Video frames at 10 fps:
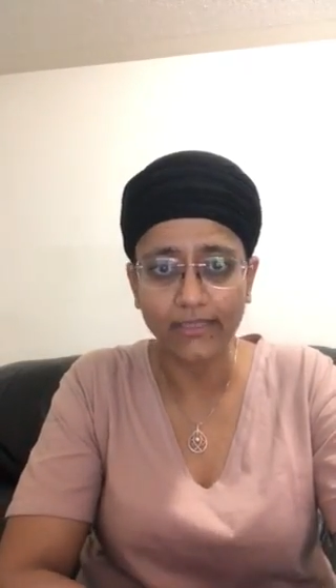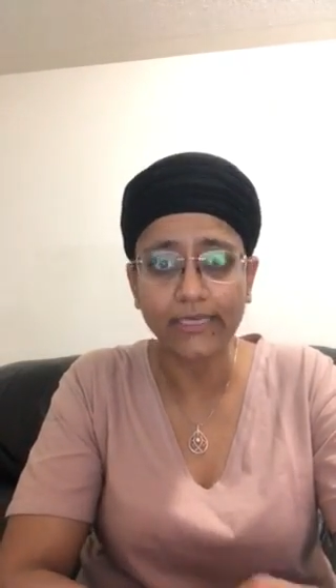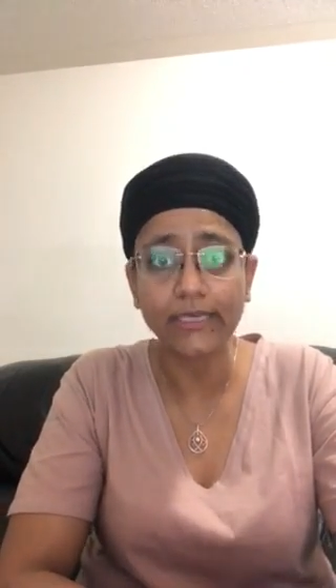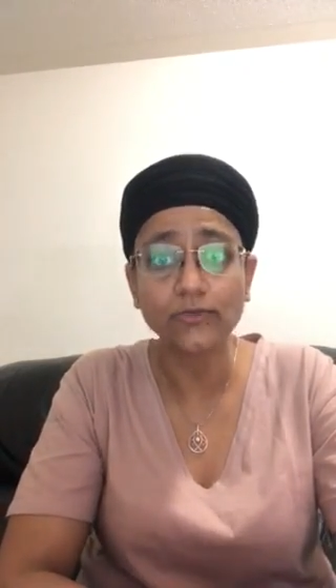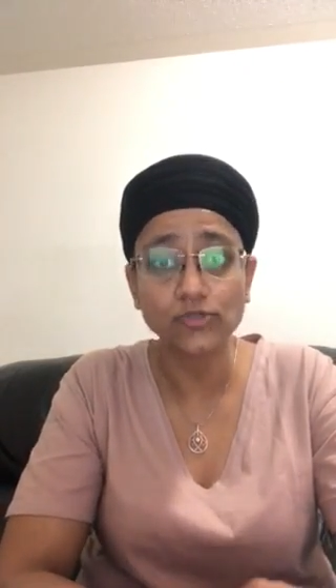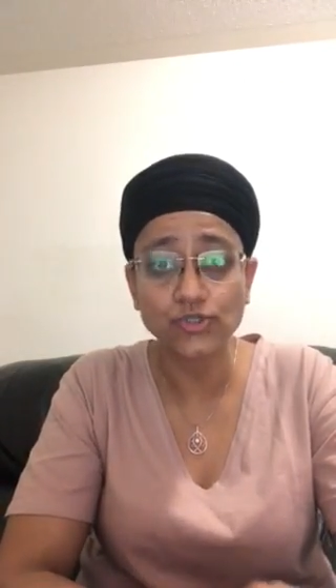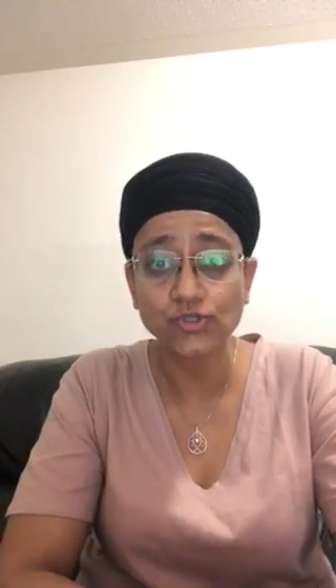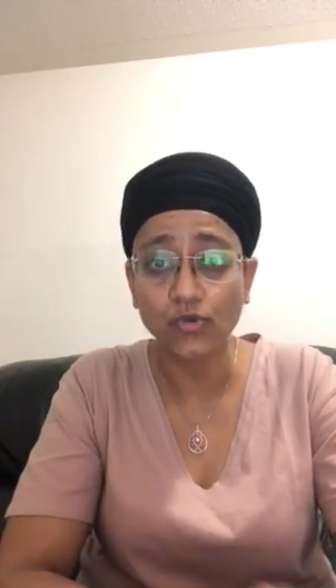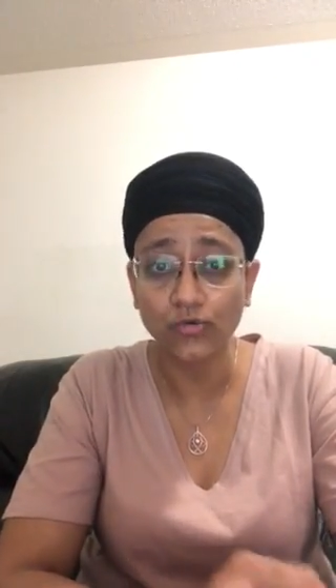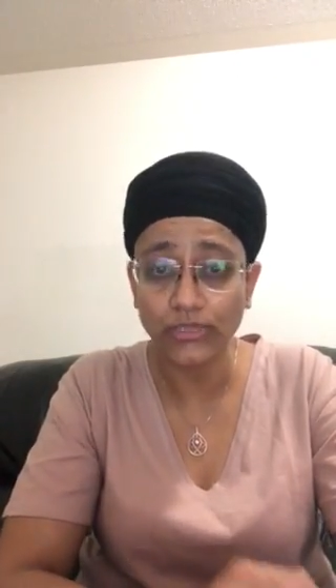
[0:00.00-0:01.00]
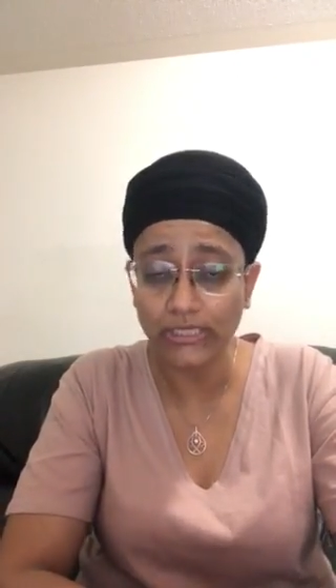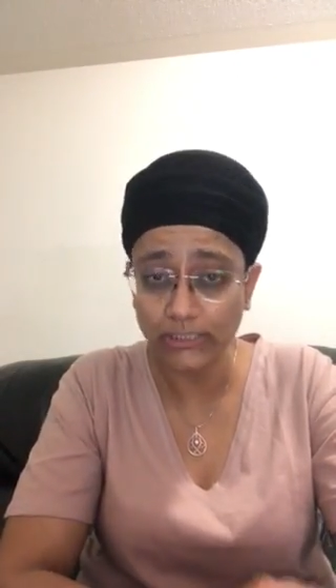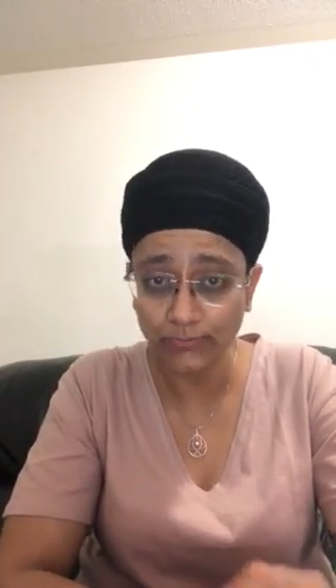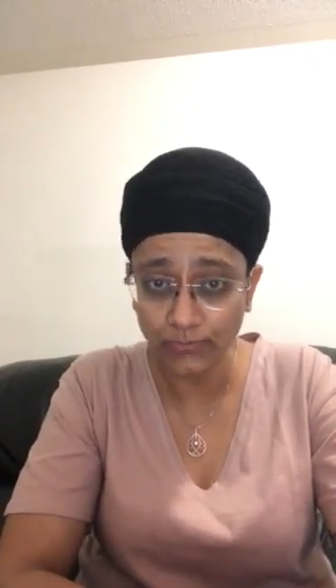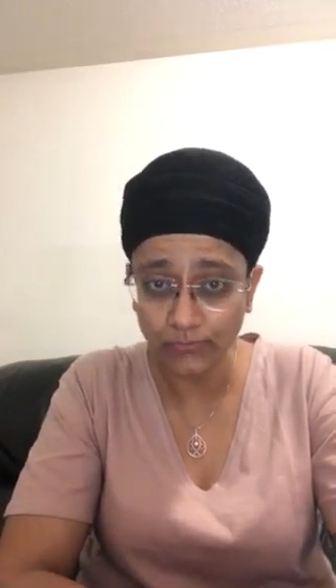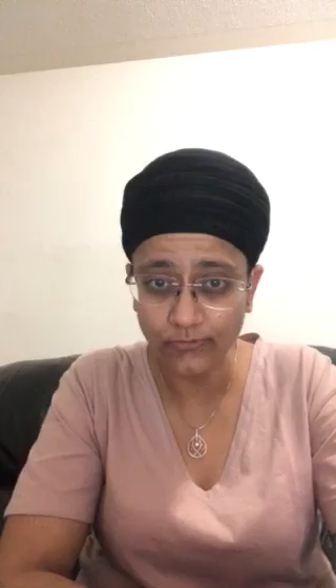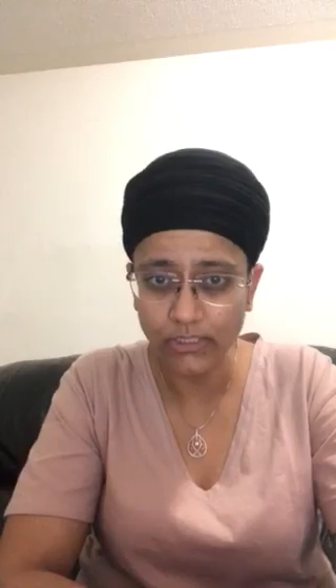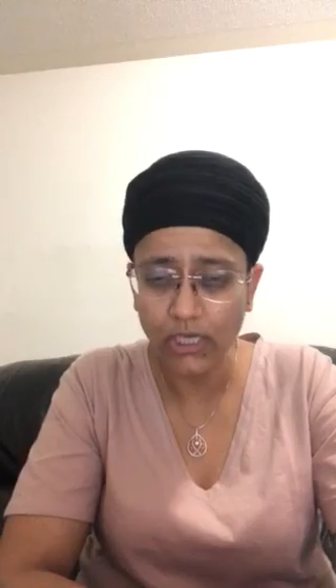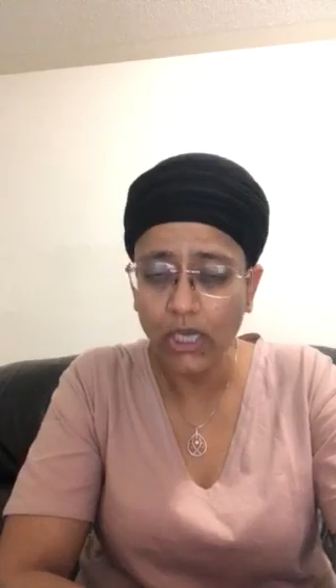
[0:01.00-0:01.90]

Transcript: They need to show these proofs.